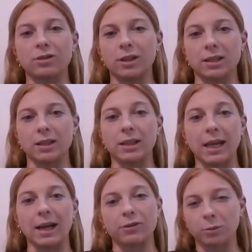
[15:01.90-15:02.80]
interested in,
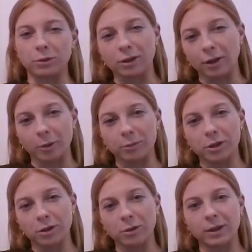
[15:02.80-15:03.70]
they have someone to look up
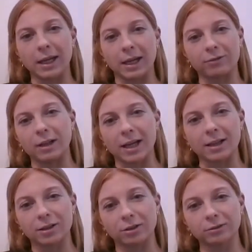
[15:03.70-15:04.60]
to and they can
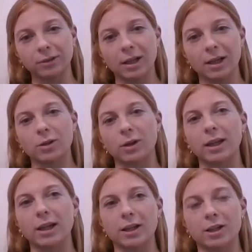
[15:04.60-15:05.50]
relate to. So I
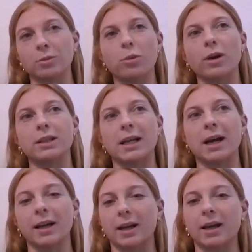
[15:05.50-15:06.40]
think it's just important to
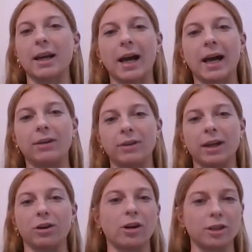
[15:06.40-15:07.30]
kind of have
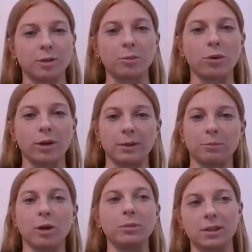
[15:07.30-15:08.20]
that across the board
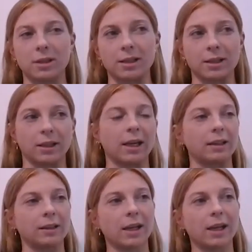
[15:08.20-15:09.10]
and publicizing it
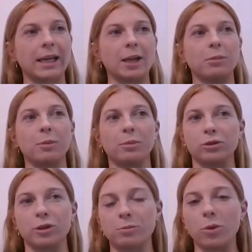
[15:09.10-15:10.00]
and getting people
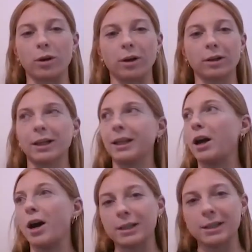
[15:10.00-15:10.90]
just more
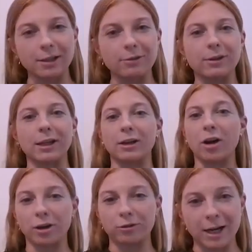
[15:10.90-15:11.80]
like on TV,
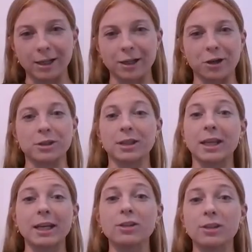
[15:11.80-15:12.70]
on radio, so
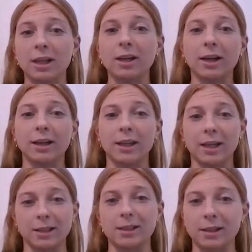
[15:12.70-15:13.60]
they can just hear it and they
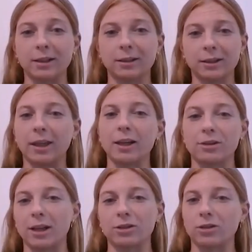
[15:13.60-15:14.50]
can see it. I
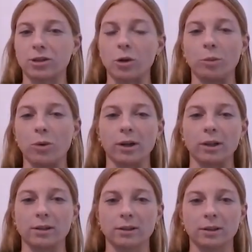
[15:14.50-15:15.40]
think that's just so important.